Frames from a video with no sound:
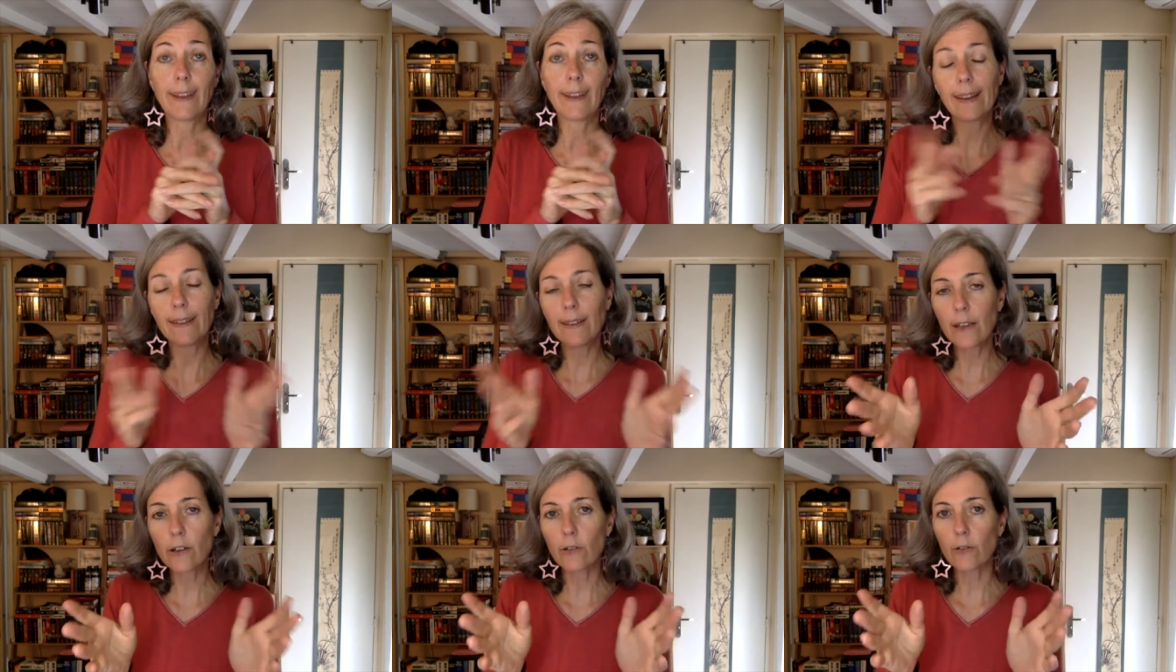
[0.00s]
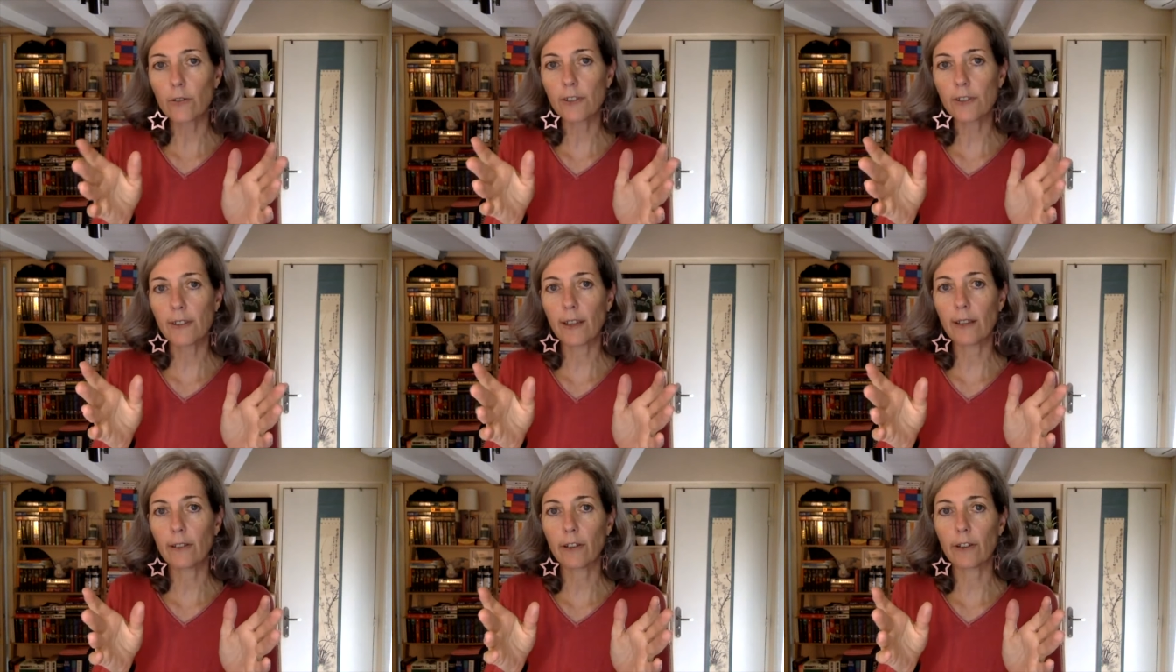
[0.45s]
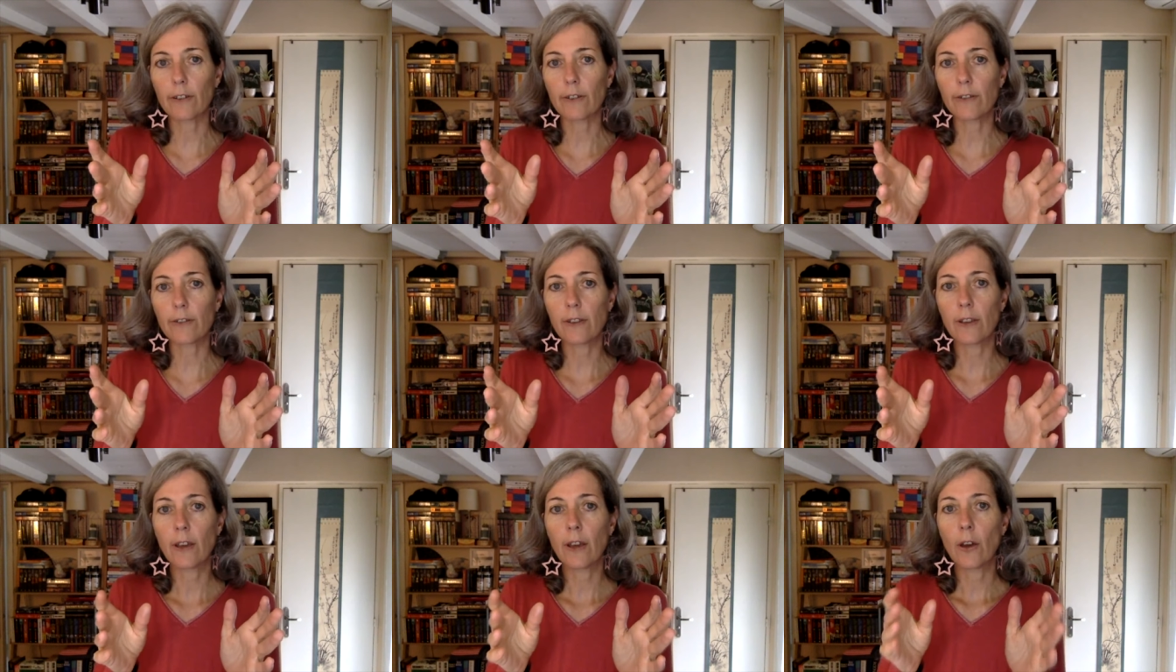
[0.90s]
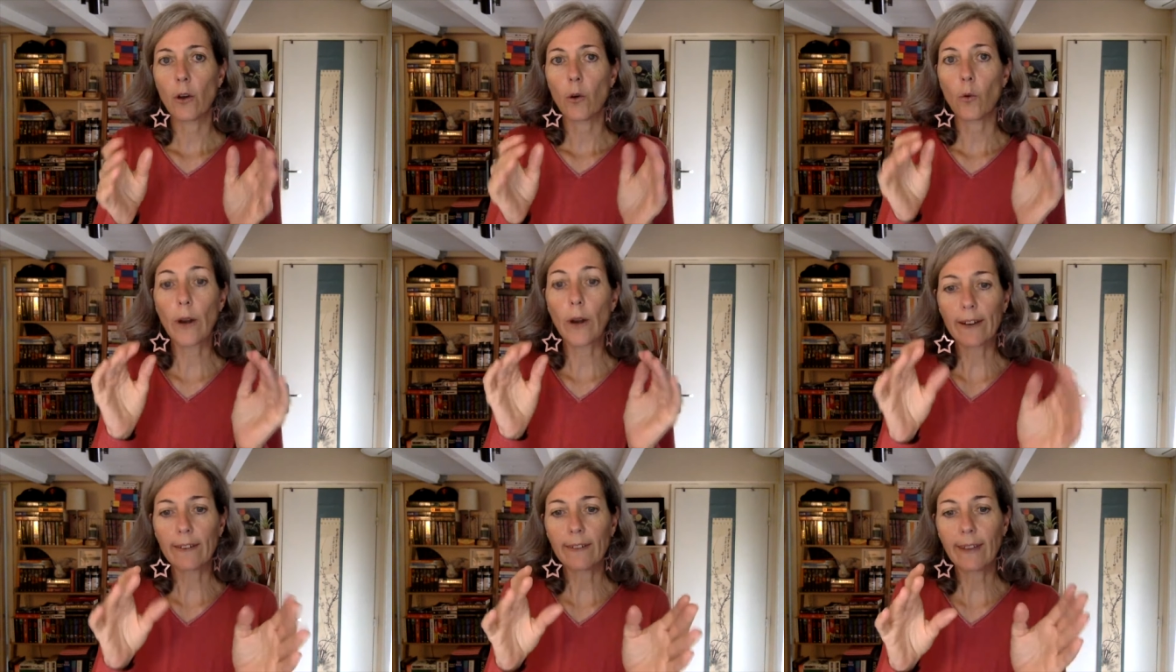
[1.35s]
technical standards
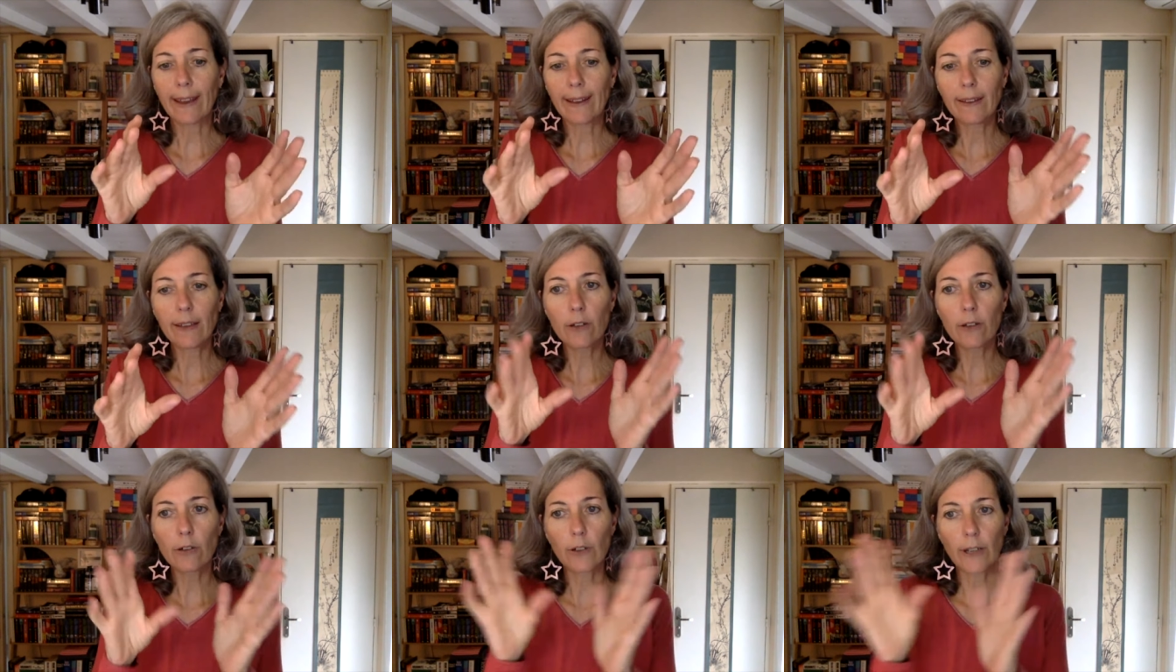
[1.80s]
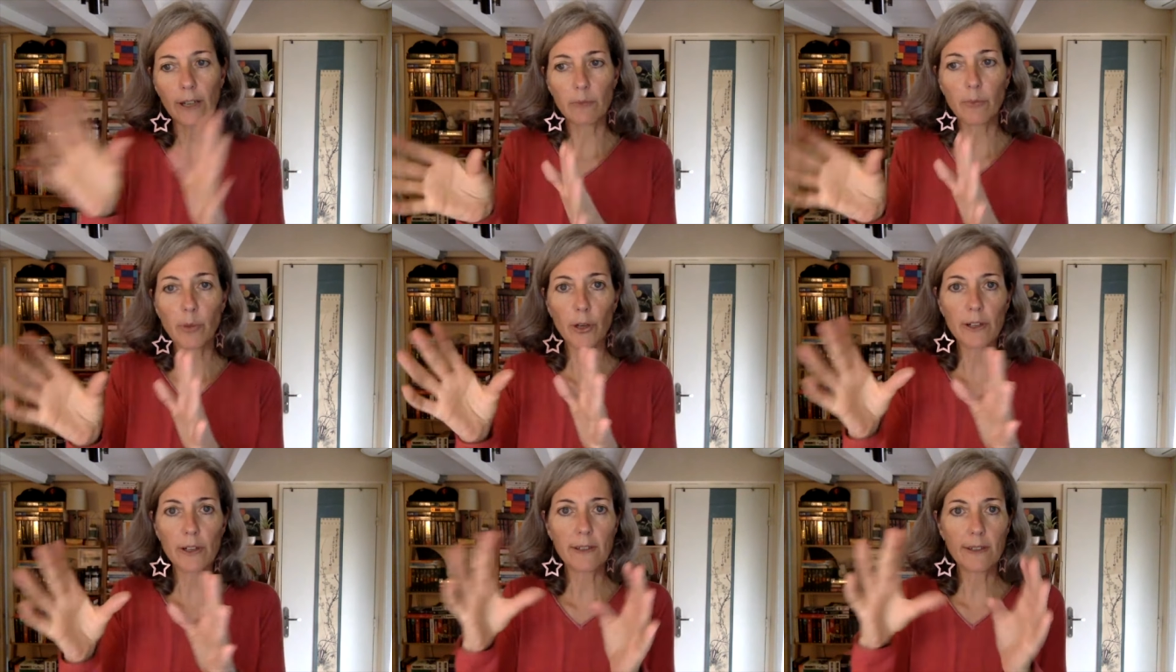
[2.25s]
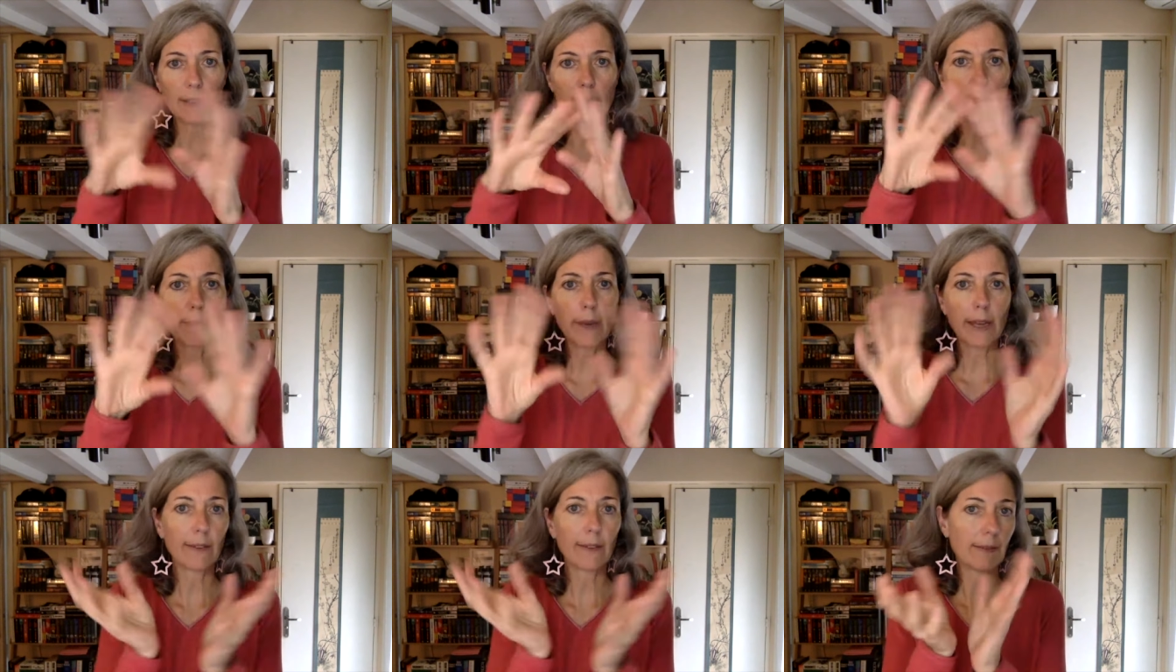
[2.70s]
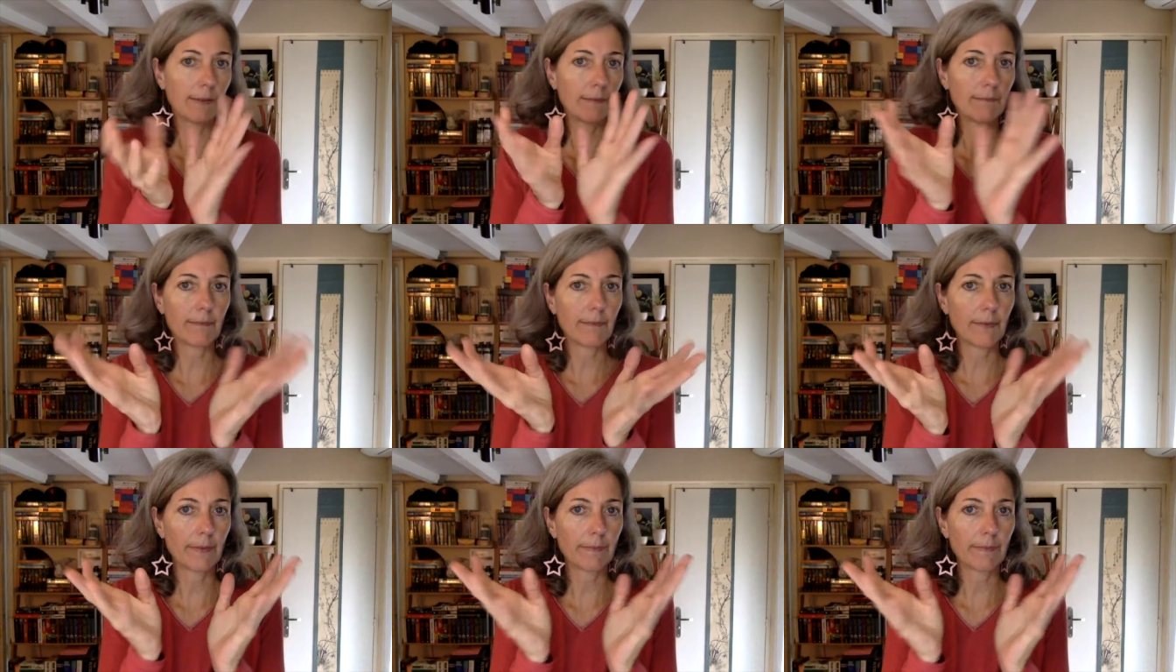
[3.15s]
were technical and policy met,